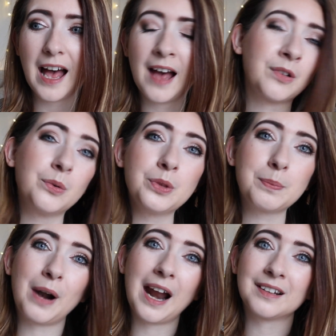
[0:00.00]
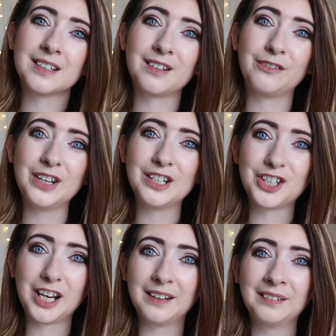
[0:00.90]
and all the brands that
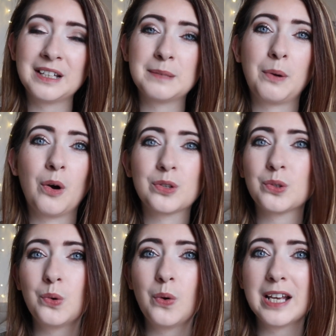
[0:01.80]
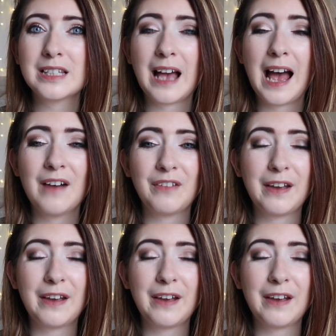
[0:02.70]
feature in this box always have